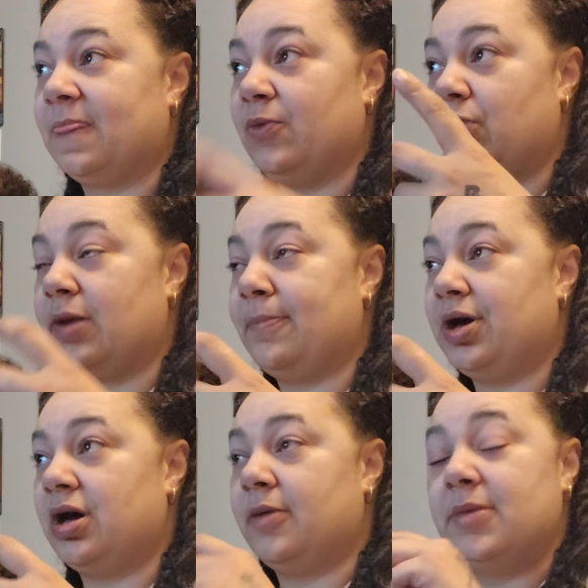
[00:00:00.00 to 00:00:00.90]
one
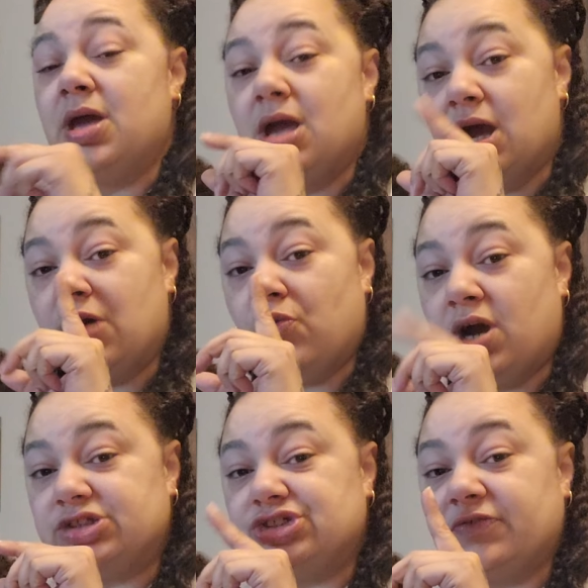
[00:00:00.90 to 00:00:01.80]
pump. I
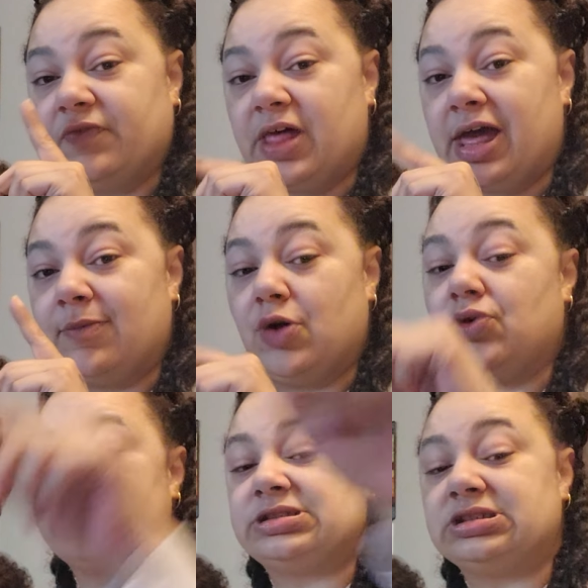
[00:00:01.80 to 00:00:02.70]
watched the flap go
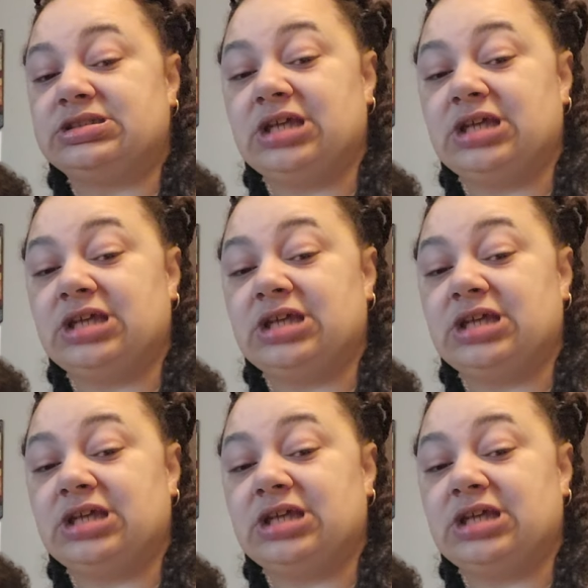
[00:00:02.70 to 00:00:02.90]
up six